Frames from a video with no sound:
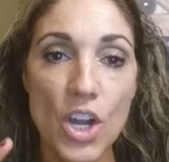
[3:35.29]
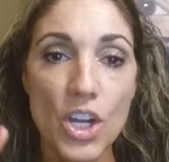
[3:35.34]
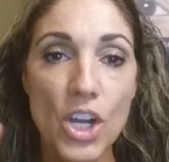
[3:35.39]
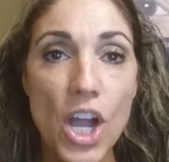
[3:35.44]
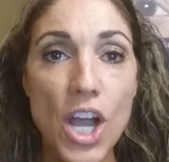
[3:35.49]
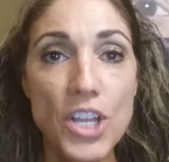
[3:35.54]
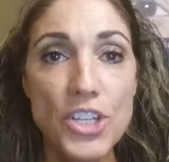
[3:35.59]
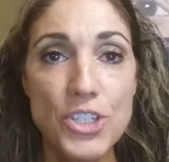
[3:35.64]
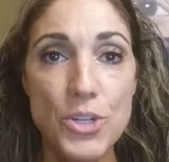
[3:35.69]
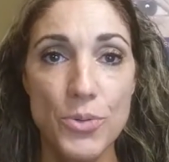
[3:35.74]

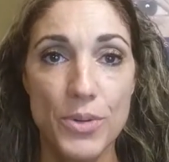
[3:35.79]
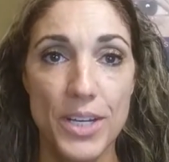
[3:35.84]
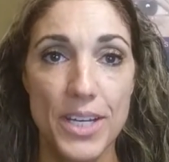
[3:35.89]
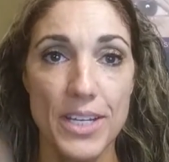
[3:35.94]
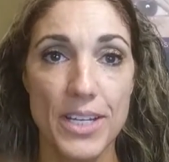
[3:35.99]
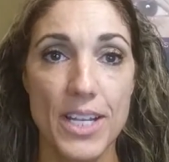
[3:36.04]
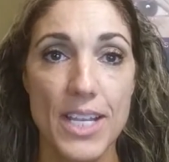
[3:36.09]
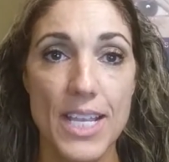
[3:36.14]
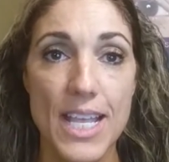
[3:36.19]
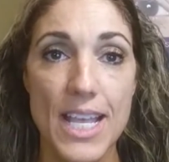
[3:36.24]

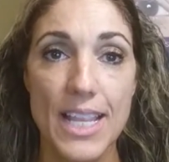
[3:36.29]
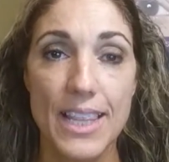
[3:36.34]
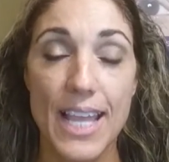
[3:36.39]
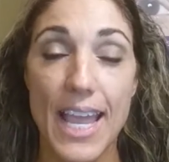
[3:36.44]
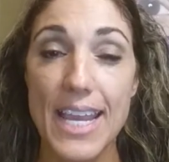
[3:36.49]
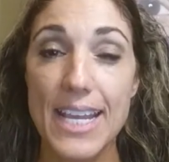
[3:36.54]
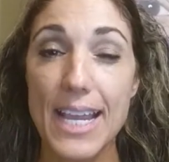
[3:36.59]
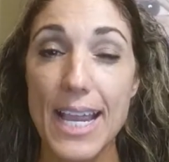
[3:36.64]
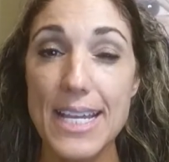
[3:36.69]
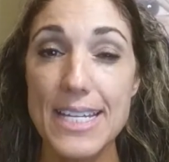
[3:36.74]
Contouring,
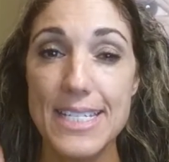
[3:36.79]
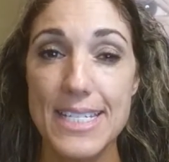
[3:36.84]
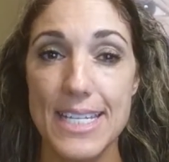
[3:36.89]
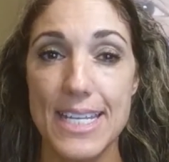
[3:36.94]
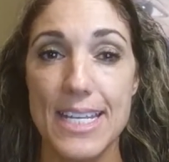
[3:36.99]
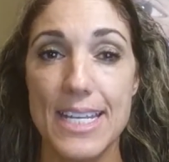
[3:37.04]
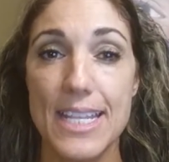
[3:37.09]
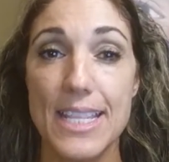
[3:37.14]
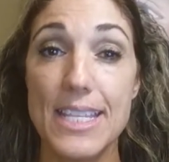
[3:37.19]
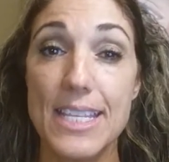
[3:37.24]
like I
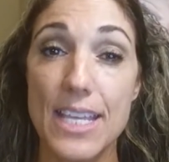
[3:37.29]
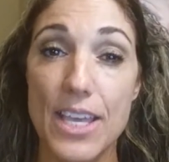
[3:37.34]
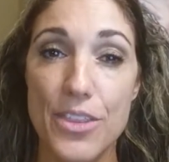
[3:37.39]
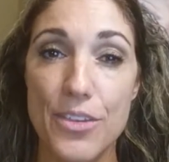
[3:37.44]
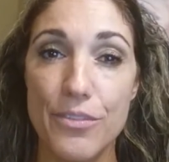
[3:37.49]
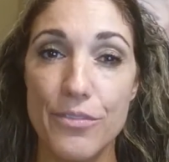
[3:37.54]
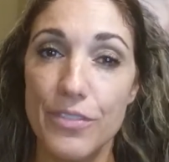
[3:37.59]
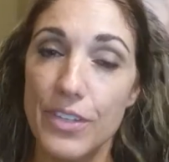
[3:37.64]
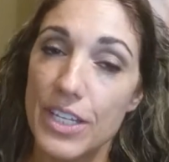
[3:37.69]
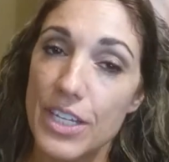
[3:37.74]
did in the
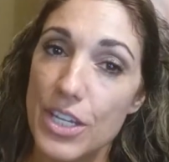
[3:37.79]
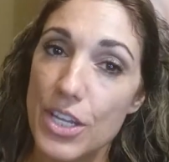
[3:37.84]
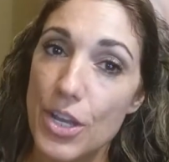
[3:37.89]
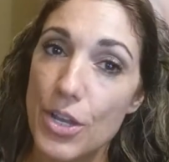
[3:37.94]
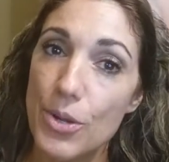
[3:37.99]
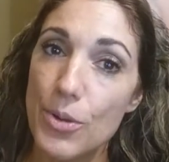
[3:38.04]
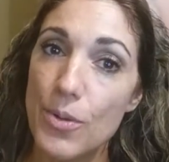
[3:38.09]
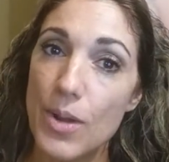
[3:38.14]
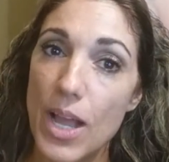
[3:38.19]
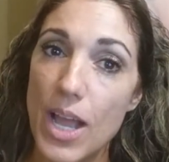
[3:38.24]
other
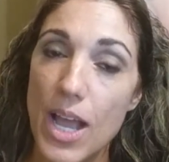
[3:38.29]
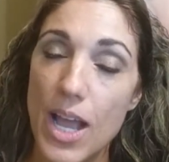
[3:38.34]
video